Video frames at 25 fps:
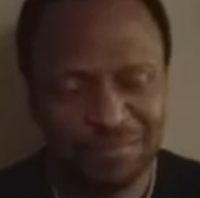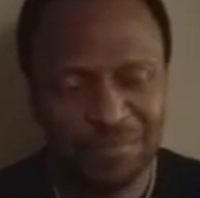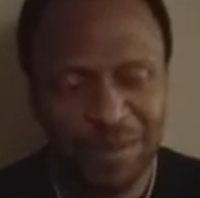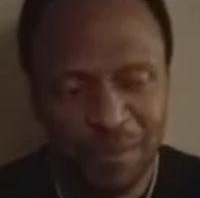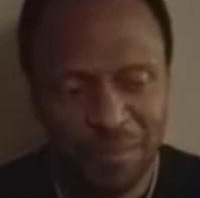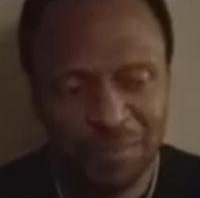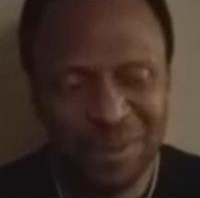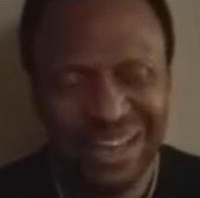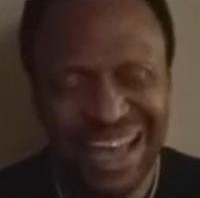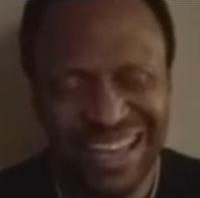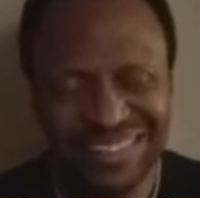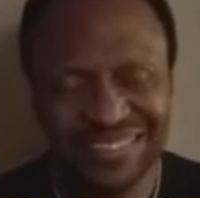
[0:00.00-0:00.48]

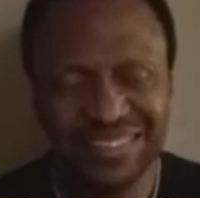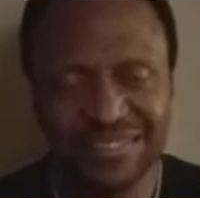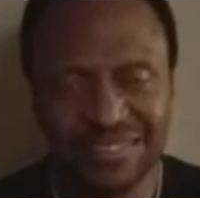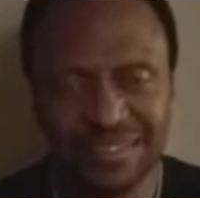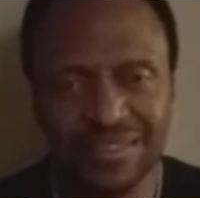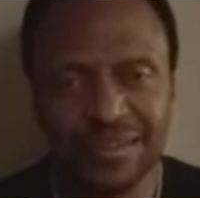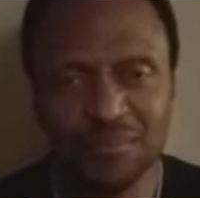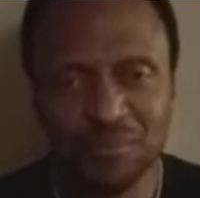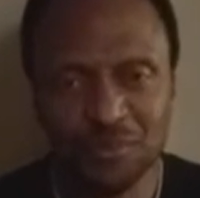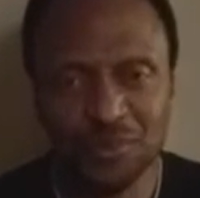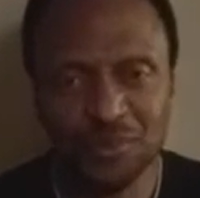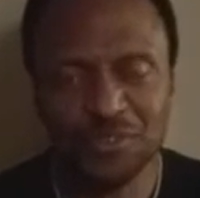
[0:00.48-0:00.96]
Plastic
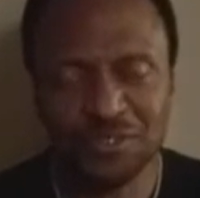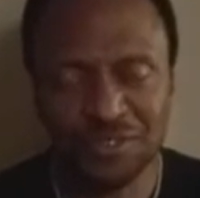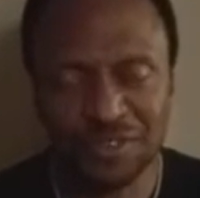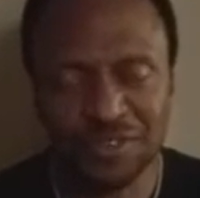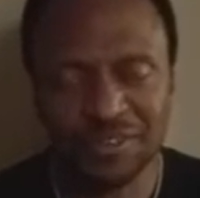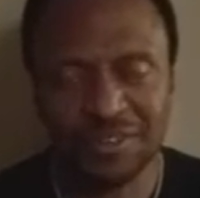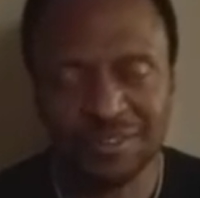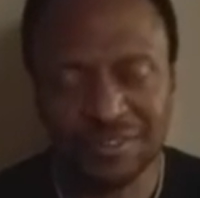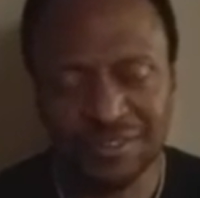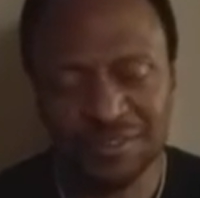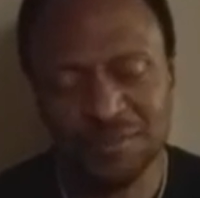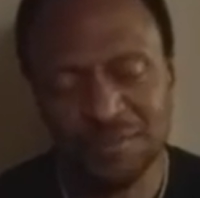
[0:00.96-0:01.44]
cymbal, so
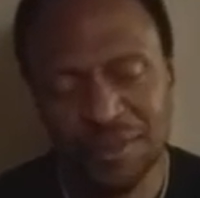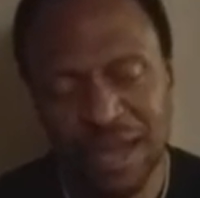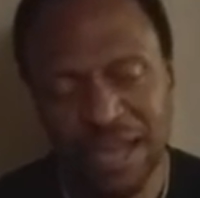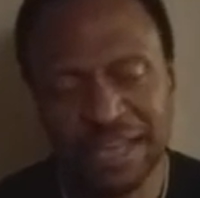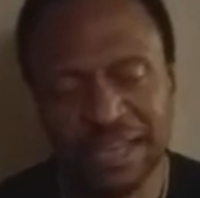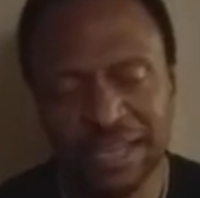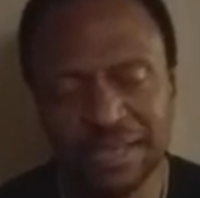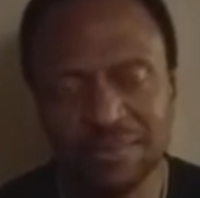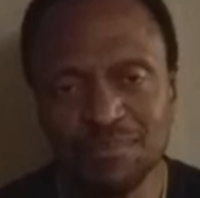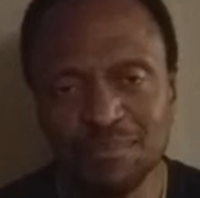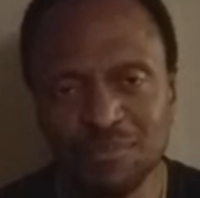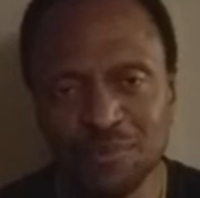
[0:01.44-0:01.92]
you might
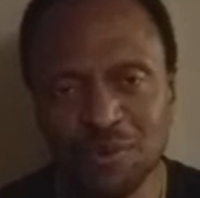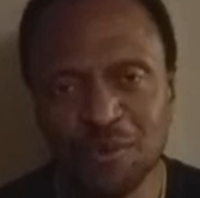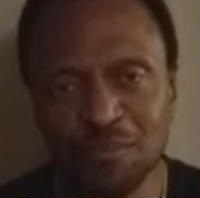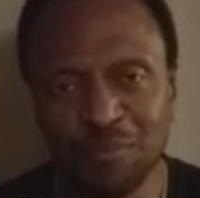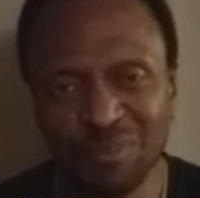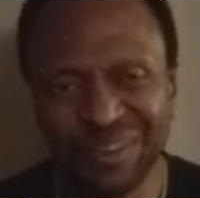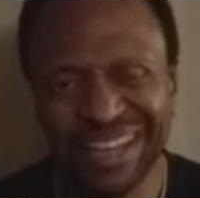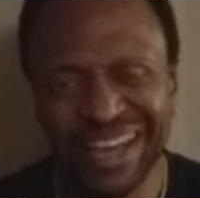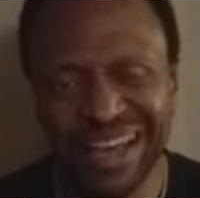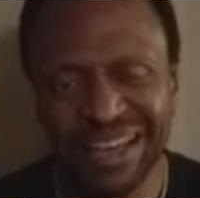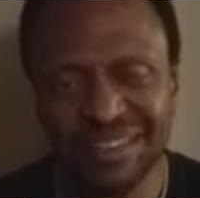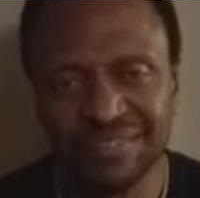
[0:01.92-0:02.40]
get more
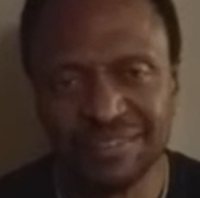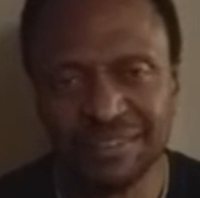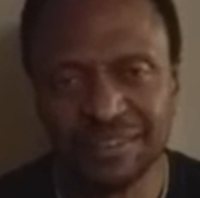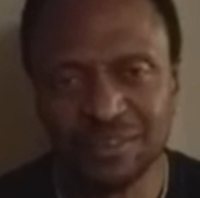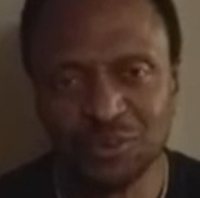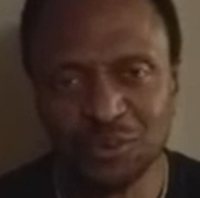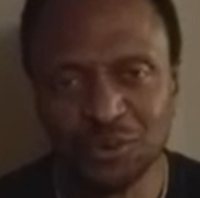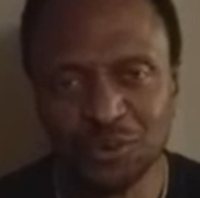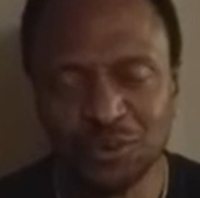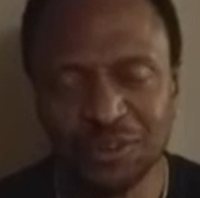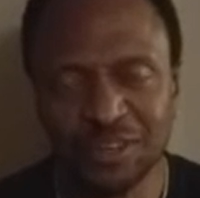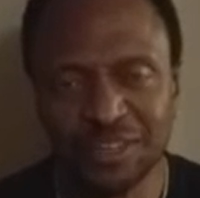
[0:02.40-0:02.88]
plastic
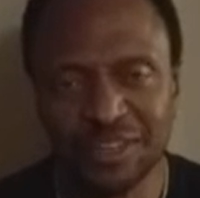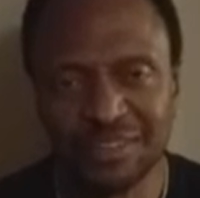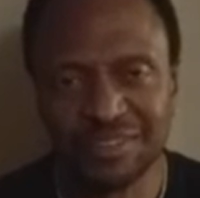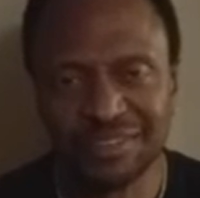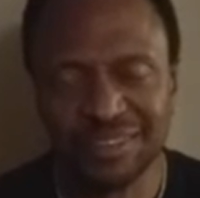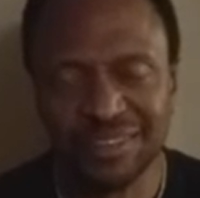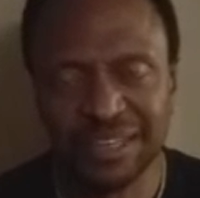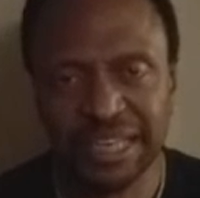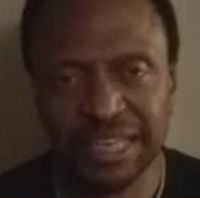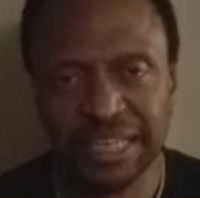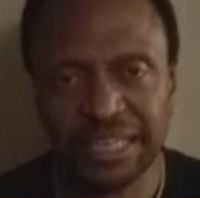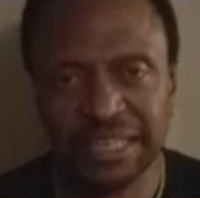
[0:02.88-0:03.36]
noise
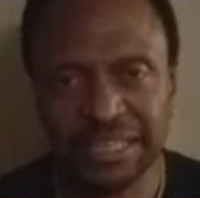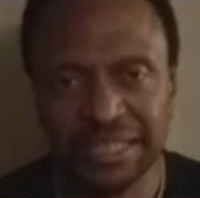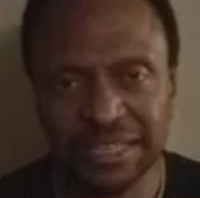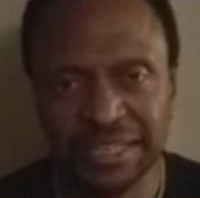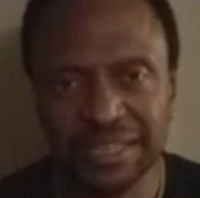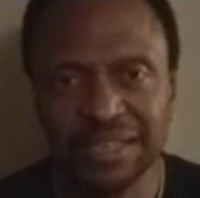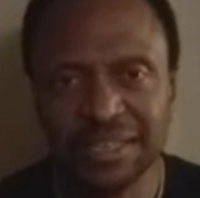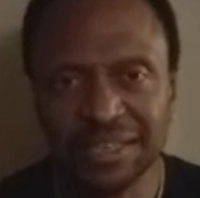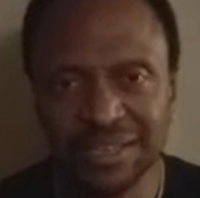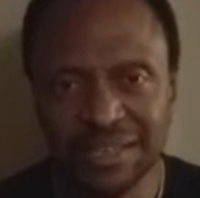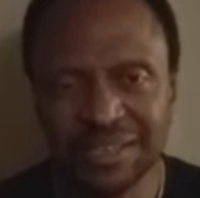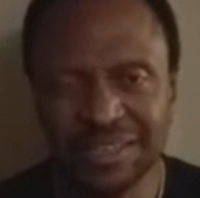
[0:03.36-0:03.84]
than,
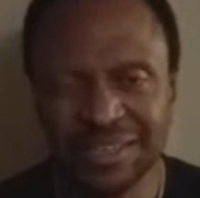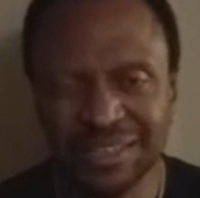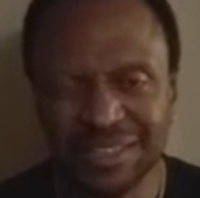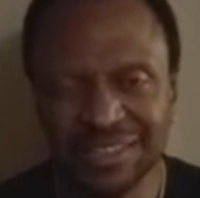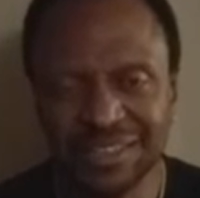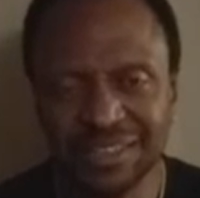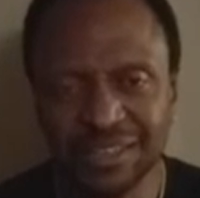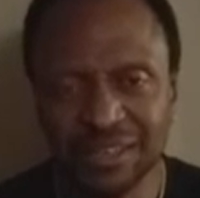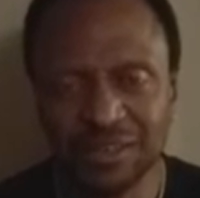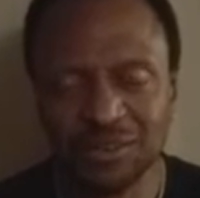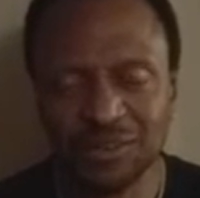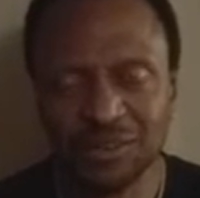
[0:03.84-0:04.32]

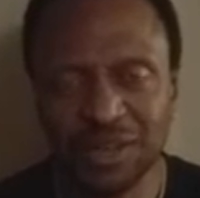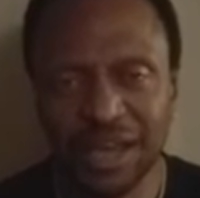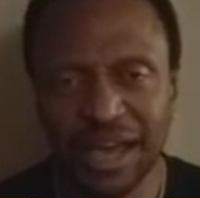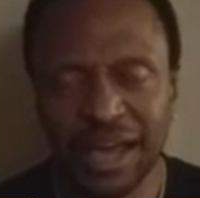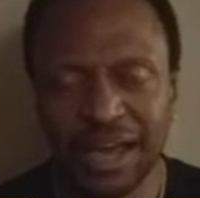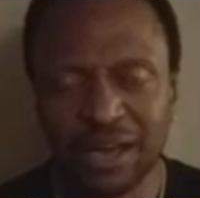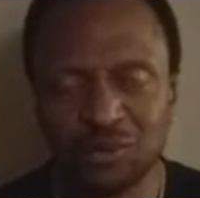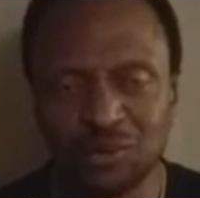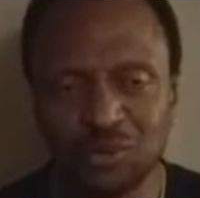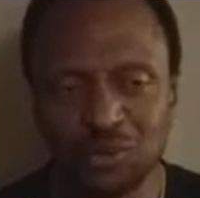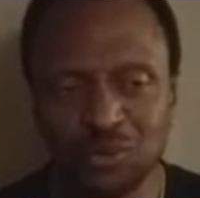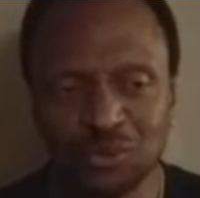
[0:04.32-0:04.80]

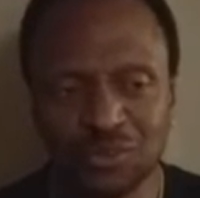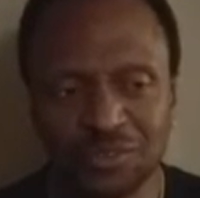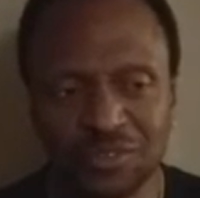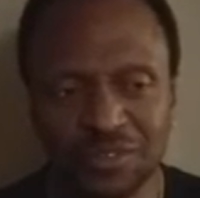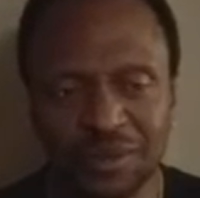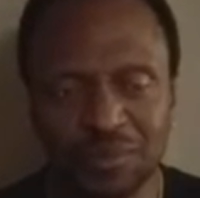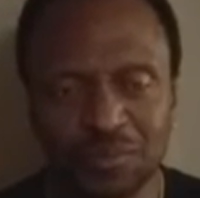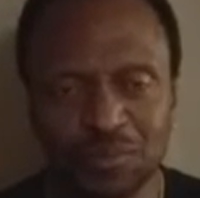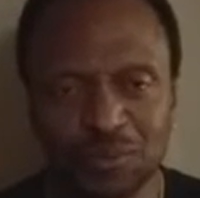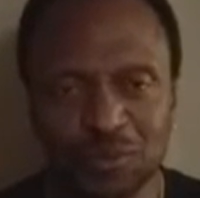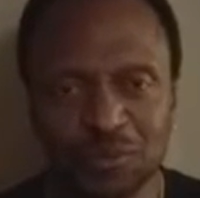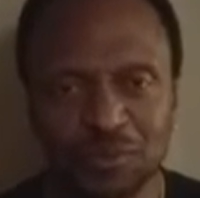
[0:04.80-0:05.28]
actual
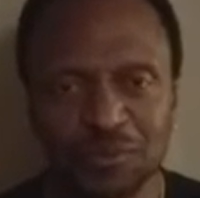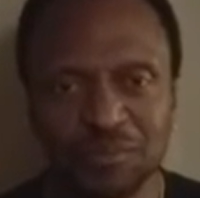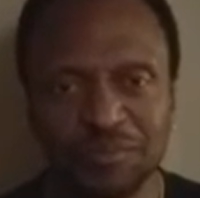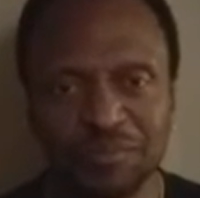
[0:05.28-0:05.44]
cymbal.